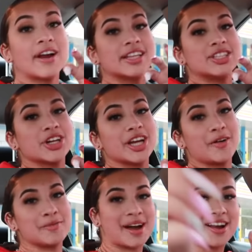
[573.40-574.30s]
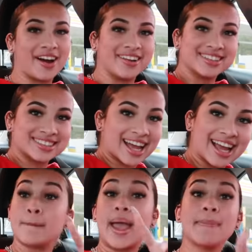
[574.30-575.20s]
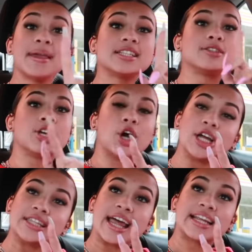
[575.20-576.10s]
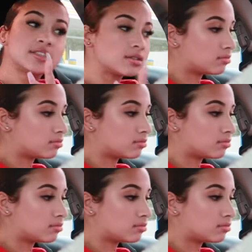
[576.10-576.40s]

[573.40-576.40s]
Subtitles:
finally show y'all what my car looks like. Maybe it's good that it's